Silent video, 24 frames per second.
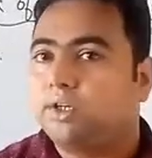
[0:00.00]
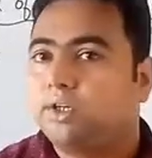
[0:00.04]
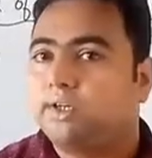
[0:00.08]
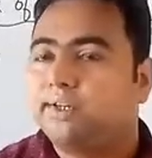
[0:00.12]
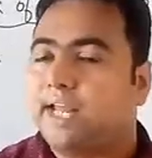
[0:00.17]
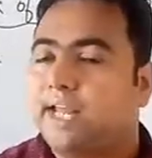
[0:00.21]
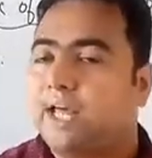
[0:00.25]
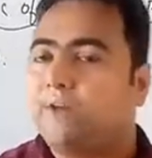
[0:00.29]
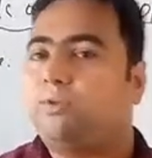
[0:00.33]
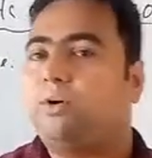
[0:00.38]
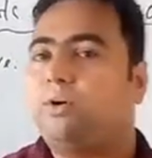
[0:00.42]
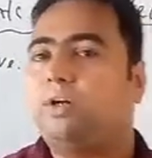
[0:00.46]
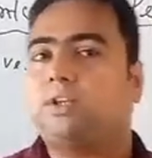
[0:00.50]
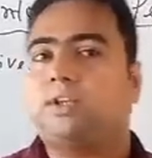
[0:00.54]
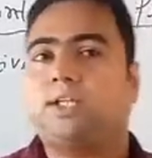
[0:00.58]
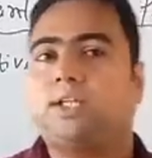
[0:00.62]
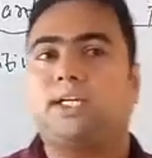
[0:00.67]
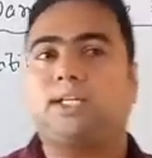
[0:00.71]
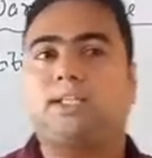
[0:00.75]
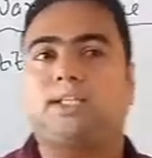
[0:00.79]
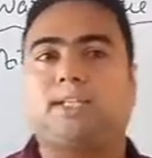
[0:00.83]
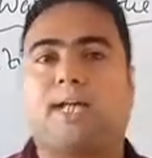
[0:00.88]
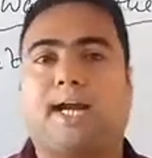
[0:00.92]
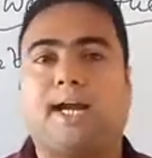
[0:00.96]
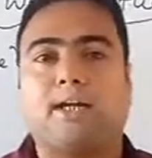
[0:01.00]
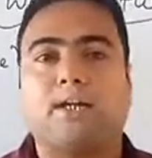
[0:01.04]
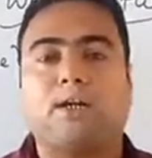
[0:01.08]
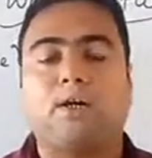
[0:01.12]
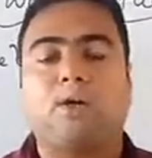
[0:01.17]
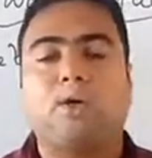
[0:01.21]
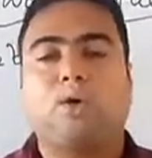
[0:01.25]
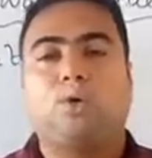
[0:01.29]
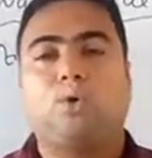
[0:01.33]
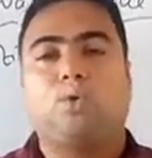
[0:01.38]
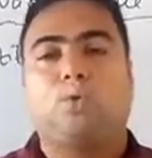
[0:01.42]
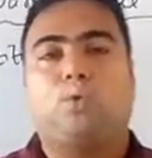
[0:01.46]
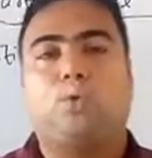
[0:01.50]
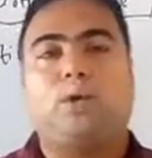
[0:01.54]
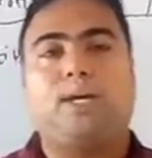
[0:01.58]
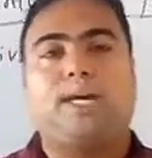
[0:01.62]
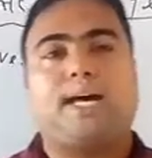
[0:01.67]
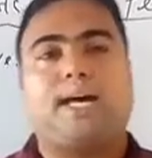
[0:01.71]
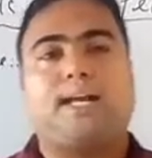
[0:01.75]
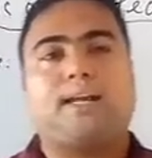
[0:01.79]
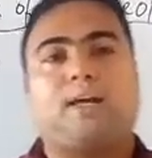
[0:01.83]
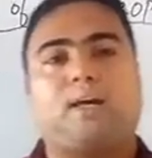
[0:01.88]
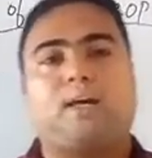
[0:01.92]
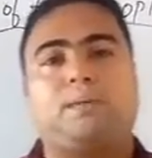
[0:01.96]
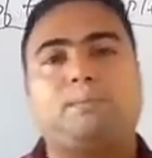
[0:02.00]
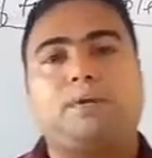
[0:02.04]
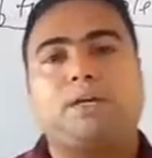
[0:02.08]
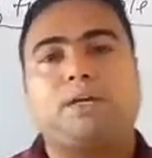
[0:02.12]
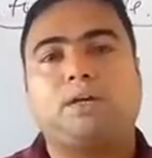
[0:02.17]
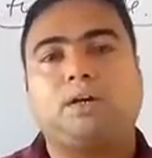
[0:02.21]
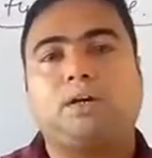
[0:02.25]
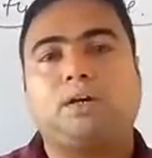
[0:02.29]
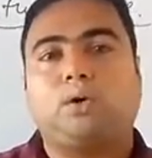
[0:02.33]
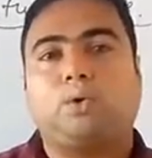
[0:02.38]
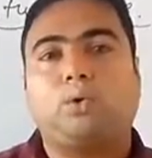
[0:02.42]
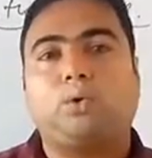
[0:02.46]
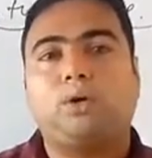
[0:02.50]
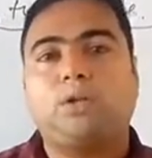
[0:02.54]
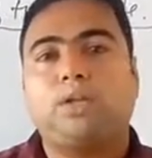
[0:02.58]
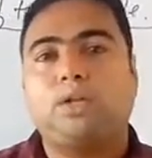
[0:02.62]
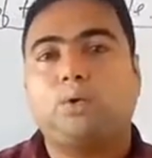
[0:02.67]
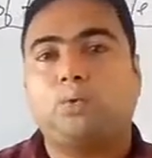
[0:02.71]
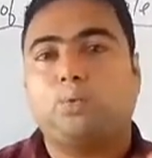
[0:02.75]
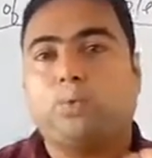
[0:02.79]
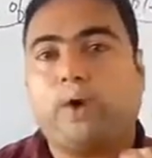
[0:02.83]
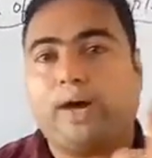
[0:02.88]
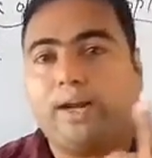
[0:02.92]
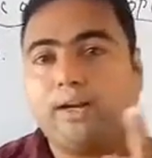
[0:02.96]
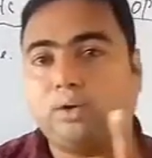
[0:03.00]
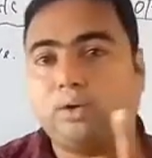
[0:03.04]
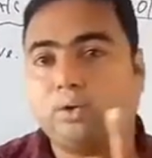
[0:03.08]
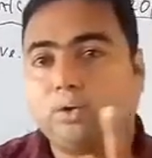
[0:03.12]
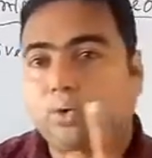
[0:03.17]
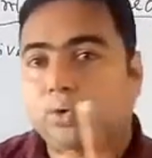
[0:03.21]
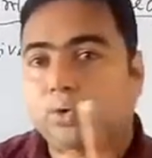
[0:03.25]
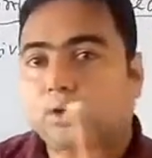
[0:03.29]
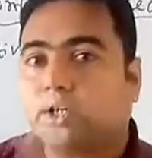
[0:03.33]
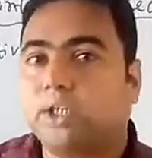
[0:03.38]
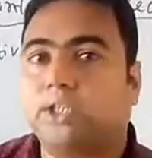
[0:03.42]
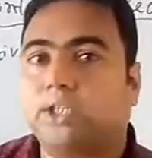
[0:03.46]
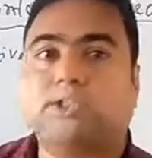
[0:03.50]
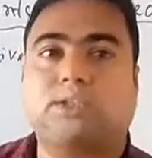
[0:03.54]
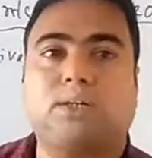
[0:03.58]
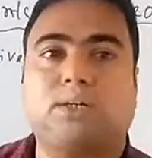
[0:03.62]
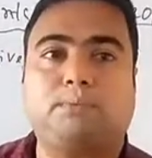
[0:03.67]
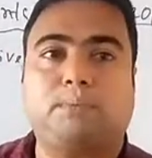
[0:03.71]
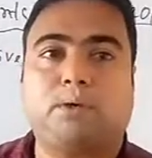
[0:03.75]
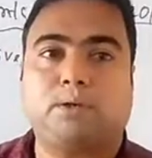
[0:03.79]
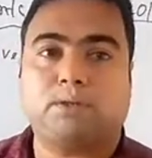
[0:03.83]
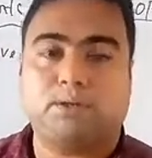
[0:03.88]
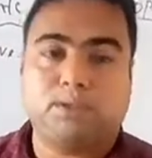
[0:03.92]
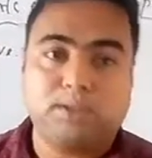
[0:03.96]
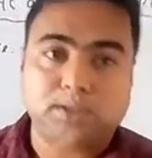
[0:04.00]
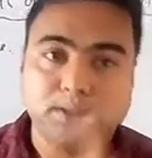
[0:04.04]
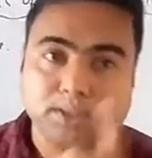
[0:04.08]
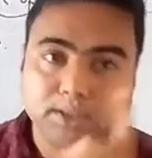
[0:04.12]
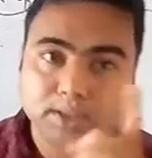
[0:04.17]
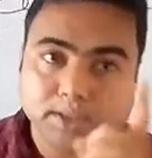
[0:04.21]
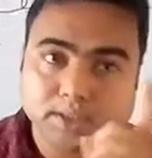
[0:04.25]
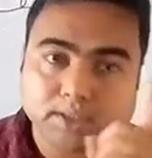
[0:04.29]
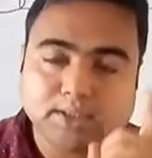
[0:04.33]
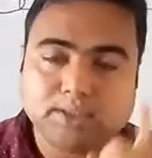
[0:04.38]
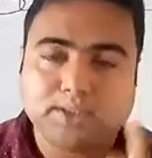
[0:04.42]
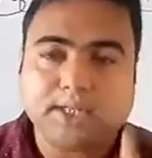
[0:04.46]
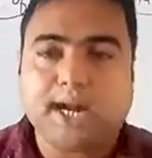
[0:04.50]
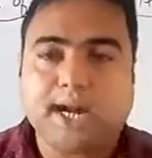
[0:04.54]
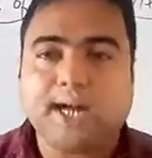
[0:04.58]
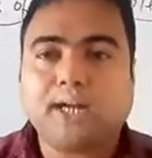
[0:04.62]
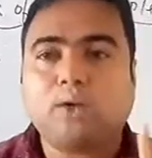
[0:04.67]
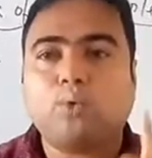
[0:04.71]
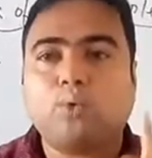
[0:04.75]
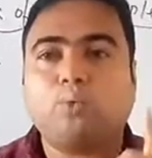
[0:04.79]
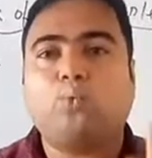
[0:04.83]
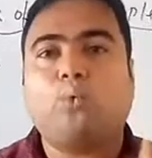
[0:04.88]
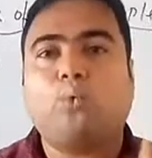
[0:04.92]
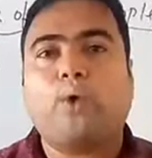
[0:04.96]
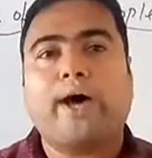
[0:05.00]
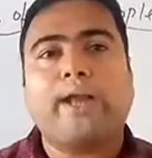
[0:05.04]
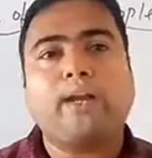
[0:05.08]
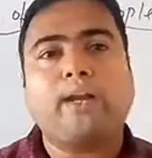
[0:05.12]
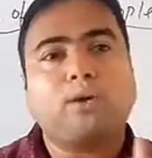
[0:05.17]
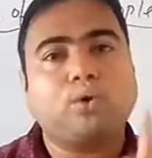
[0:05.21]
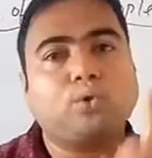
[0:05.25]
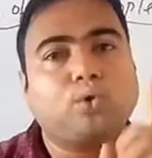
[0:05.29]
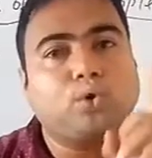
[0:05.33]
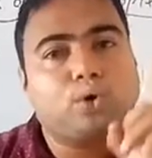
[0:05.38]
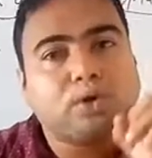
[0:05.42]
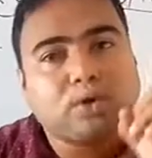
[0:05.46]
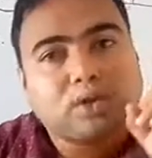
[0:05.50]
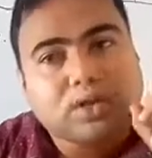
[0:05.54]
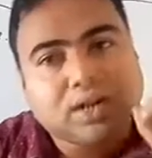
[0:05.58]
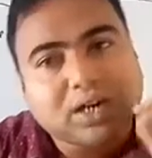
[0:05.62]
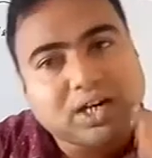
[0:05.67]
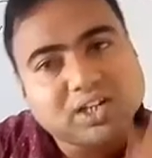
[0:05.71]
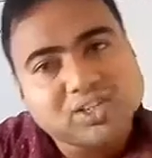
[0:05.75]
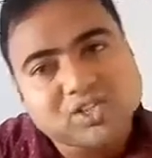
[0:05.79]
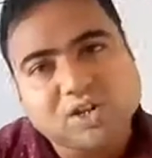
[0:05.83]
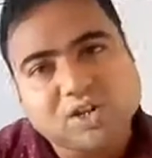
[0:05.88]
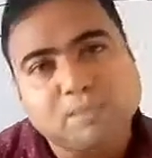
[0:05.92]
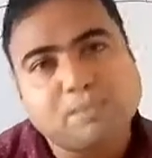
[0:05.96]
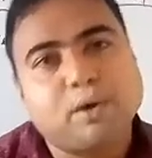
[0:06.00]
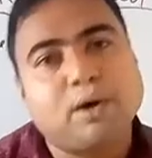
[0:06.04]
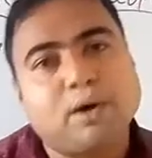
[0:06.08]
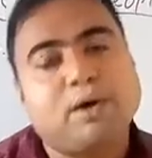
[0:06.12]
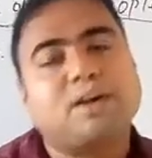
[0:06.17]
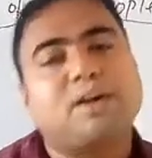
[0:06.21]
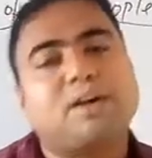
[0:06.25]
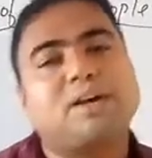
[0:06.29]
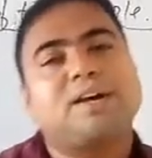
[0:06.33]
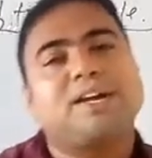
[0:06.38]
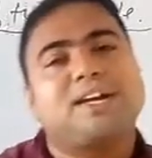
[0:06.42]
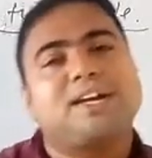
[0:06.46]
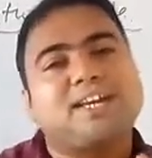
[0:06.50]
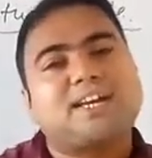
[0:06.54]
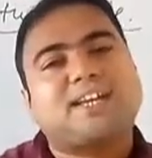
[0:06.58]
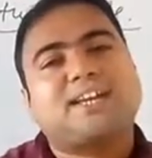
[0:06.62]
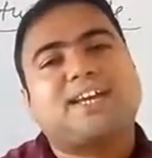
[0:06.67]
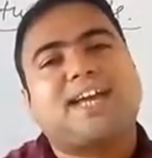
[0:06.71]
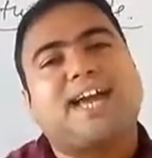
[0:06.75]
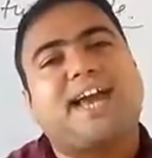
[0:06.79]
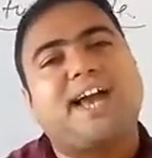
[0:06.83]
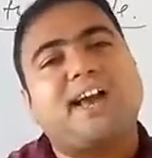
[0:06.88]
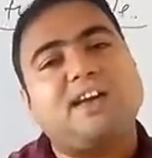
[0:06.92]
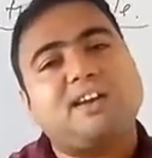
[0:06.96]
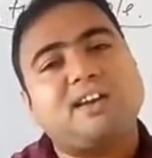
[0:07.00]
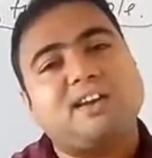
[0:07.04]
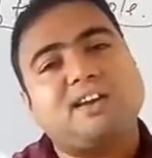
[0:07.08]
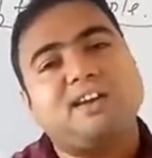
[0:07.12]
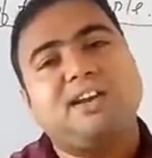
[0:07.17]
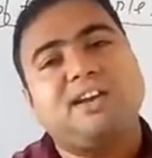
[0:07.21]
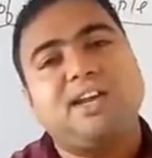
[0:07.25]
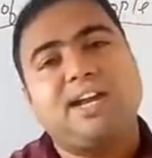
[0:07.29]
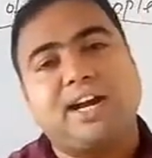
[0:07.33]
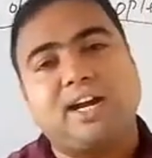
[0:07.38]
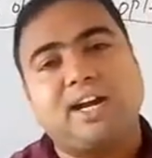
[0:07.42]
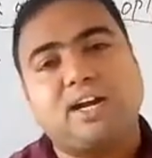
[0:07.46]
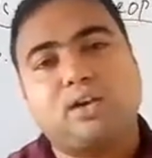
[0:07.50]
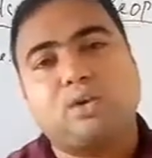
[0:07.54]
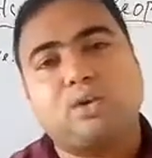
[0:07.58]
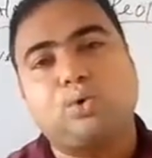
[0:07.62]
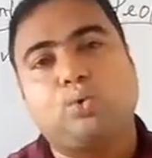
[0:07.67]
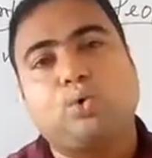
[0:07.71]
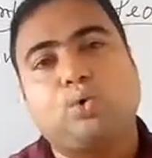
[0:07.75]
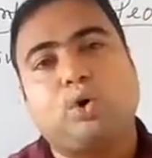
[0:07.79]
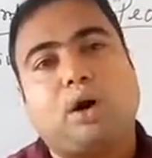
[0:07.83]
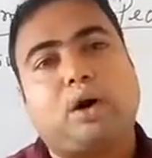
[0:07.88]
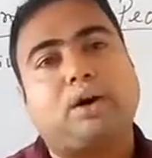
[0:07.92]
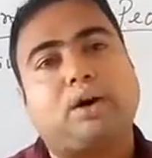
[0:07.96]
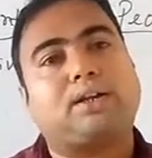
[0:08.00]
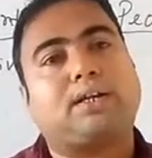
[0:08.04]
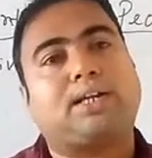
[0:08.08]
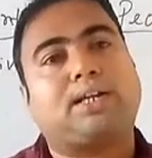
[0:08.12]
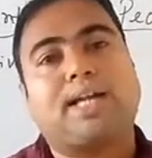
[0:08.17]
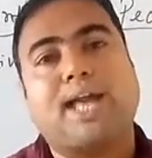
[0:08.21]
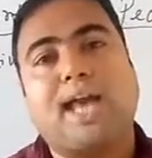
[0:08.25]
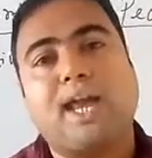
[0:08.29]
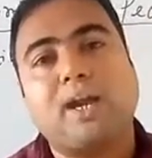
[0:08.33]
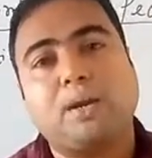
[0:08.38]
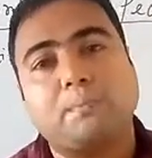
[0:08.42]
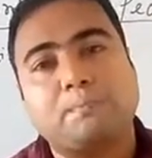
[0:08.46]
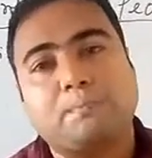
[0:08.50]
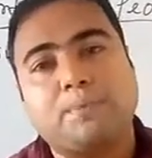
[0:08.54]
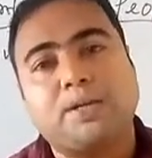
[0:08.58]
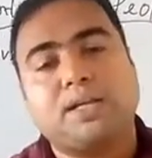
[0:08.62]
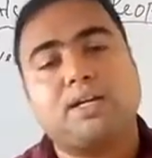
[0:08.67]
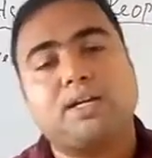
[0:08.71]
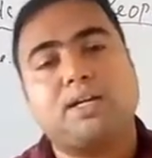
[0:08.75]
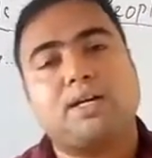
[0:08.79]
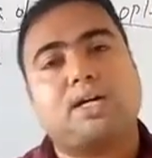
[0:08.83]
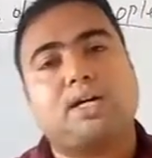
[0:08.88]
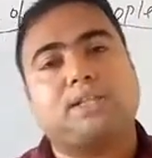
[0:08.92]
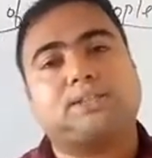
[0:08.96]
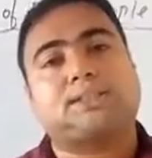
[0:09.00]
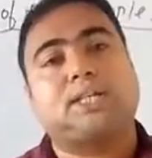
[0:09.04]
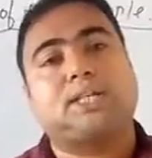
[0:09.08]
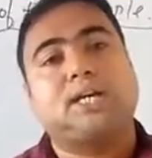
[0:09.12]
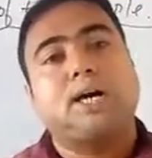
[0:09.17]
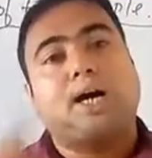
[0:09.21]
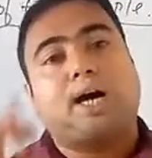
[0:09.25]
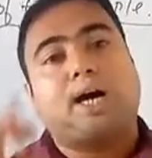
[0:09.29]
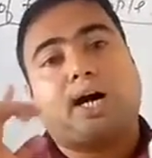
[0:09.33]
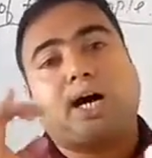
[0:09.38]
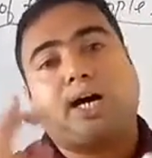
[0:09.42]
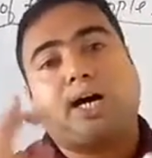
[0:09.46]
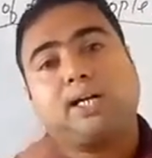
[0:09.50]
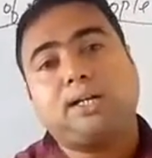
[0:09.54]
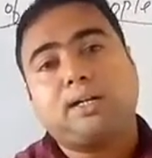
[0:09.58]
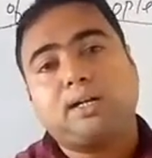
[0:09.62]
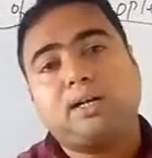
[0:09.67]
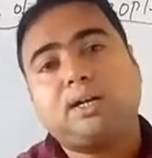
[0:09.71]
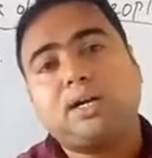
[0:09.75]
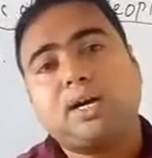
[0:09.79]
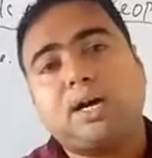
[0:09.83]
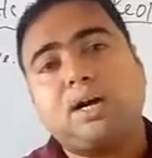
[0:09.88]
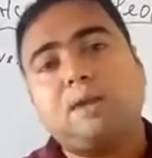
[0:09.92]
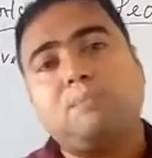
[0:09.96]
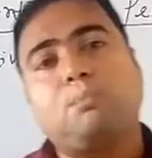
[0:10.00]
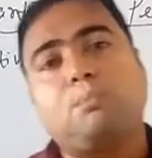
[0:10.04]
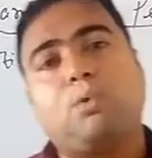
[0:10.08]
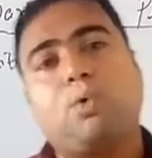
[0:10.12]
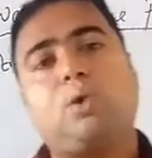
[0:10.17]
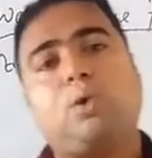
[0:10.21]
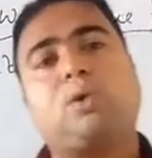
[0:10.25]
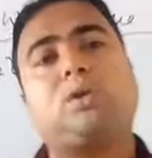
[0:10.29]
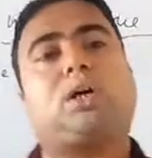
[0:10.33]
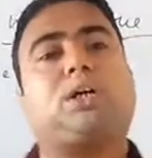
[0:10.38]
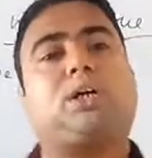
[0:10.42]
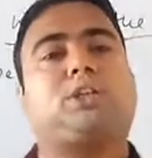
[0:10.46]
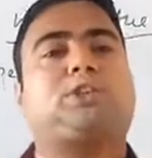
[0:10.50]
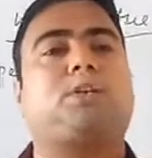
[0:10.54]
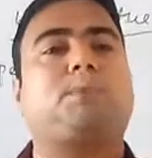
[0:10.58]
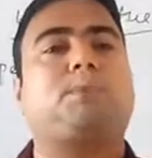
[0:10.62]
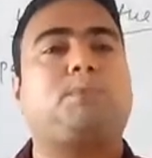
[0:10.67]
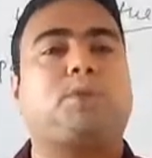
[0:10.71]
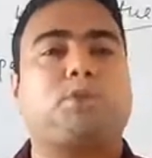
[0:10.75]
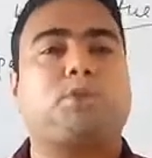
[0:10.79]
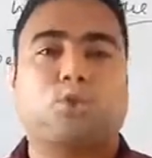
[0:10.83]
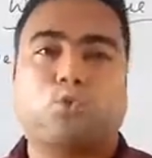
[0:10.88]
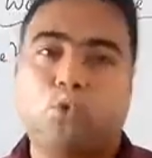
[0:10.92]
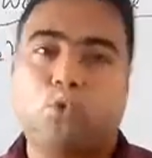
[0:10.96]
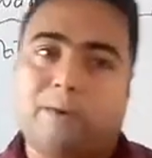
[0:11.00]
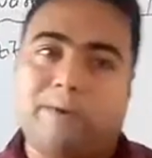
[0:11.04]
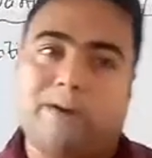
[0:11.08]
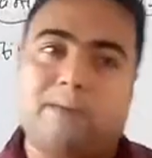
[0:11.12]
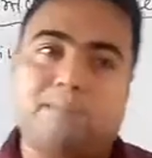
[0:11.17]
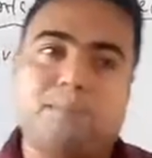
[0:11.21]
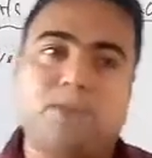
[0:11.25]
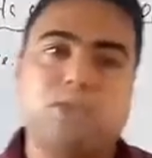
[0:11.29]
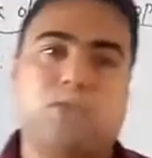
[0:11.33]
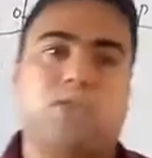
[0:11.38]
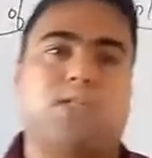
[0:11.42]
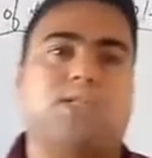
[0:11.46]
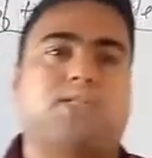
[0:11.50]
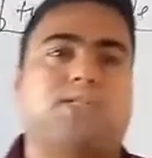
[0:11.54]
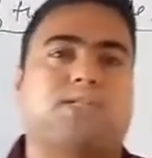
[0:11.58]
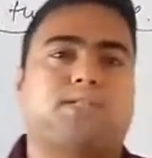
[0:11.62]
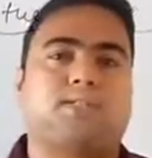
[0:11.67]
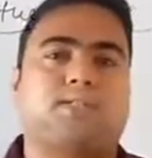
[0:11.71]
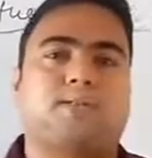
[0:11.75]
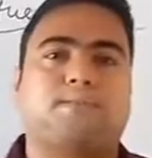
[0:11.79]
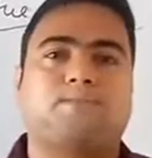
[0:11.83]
never think that we are having only one good customer. That one good customer can lead to or can bring us 100 more customers to our business.